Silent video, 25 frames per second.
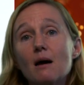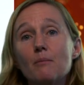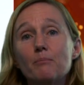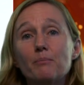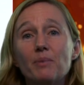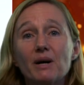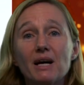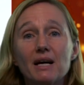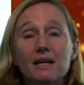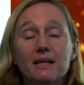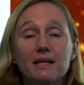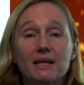
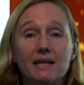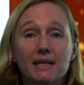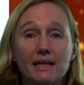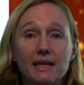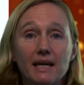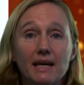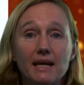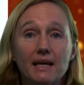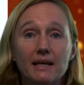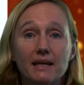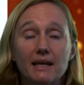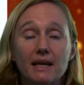but
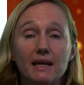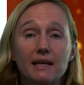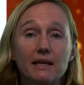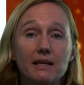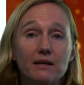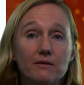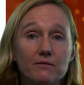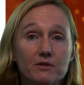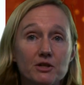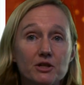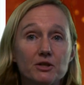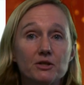again, it
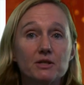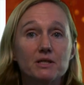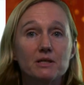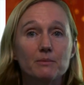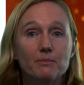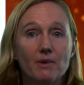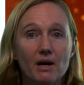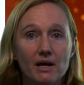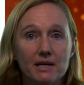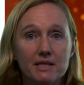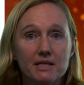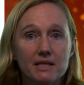gives you
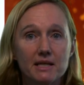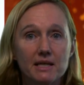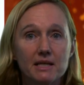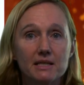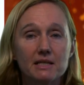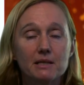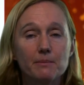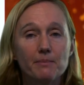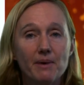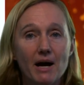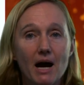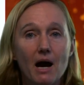some
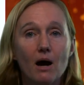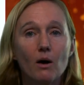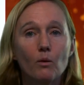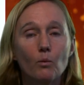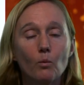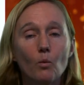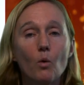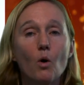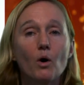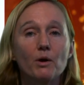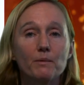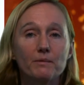ideas about
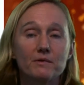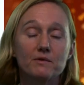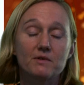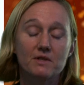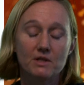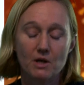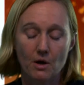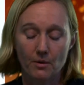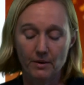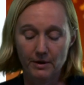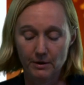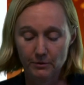what's
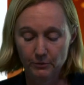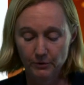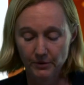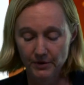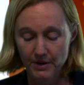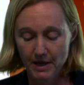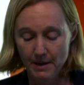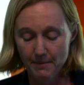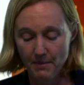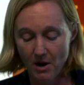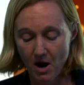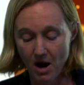going through
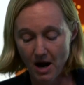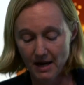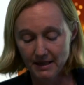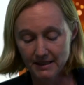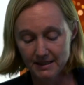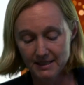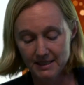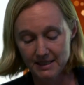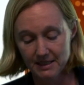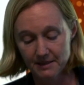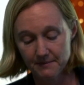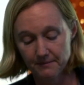their
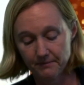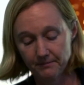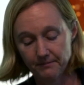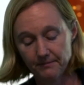minds.